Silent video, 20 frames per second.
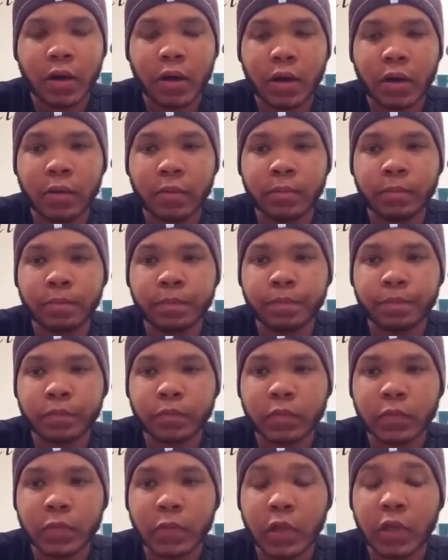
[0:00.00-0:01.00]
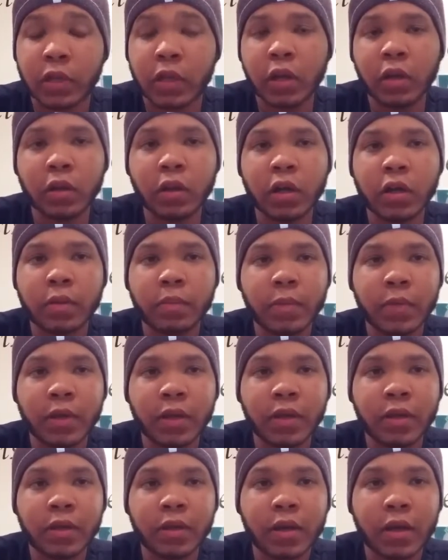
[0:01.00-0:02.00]
Didn't look
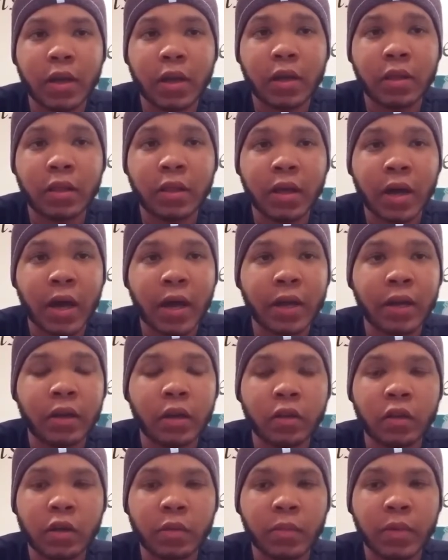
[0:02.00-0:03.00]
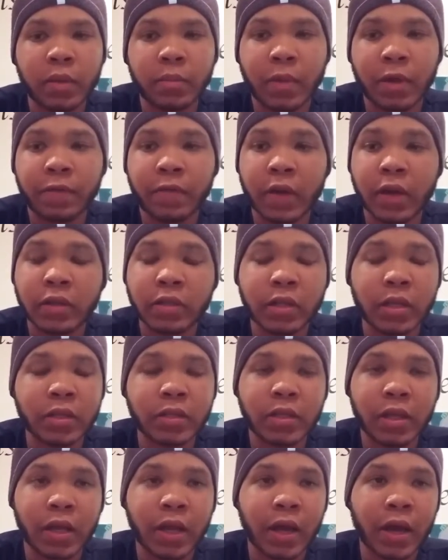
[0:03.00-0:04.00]
me in the eye. He didn't look me in my face. He
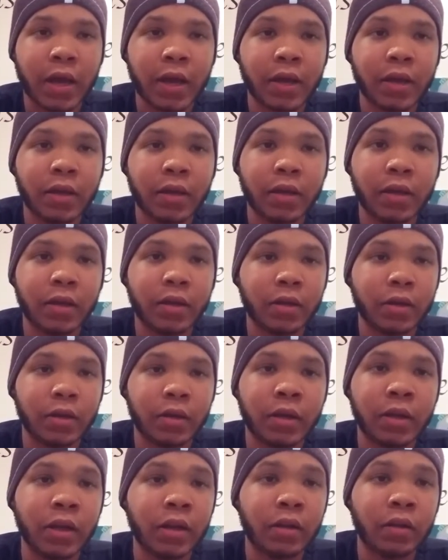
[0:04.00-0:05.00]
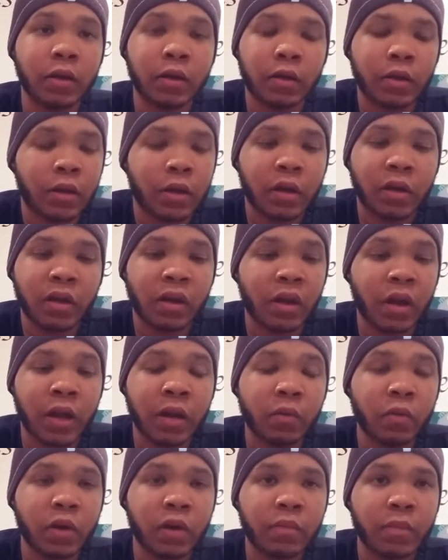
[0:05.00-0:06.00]
didn't say hi. He didn't look
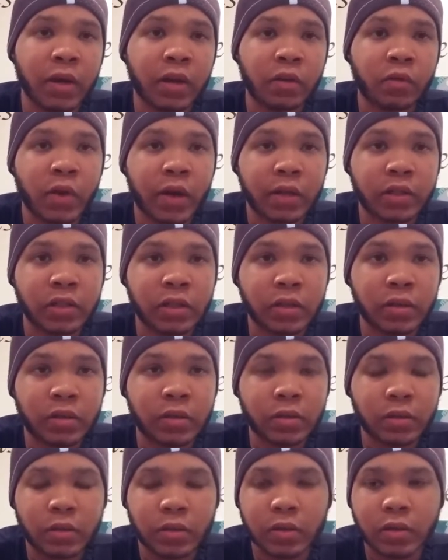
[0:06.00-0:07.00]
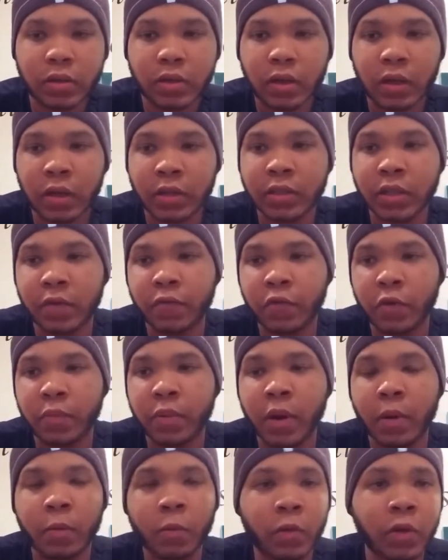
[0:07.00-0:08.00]
anywhere in my direction, except
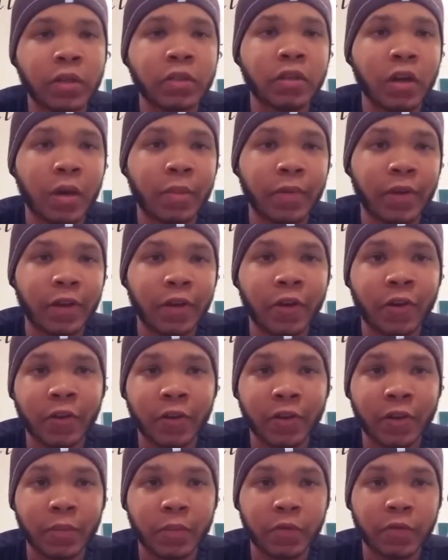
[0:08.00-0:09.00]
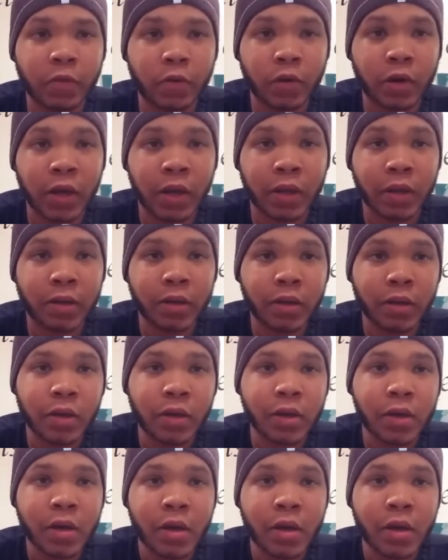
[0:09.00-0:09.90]
for probably when he saw me earlier beforehand.